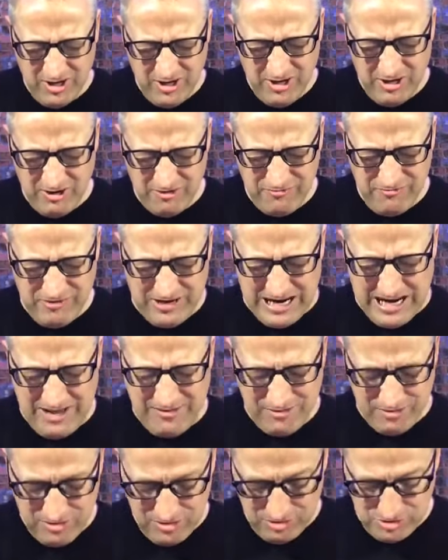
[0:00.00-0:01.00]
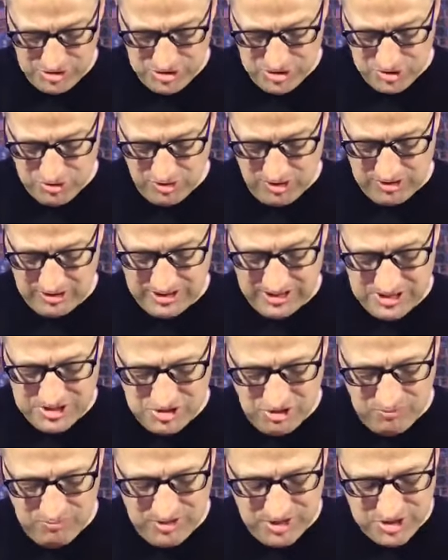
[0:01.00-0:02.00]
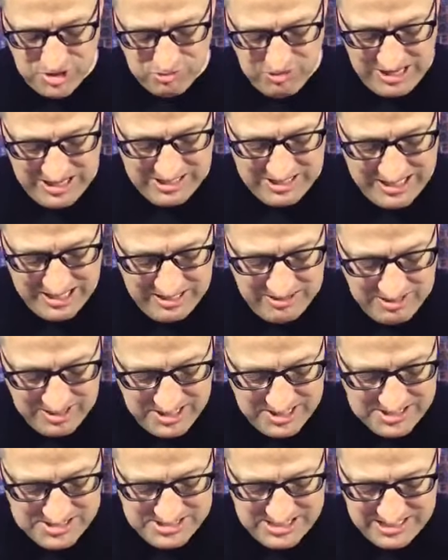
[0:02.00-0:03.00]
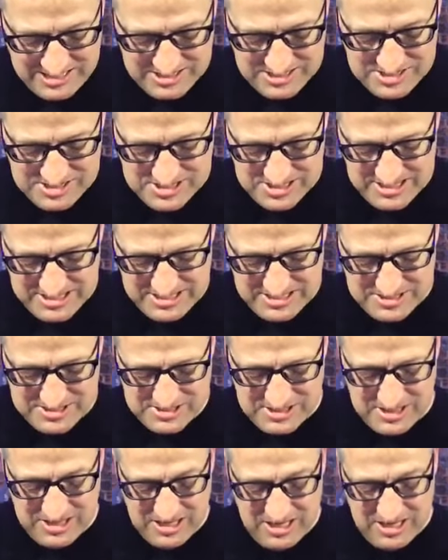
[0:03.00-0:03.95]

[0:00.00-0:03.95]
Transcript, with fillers: her father who's struggling so much right now against that disease.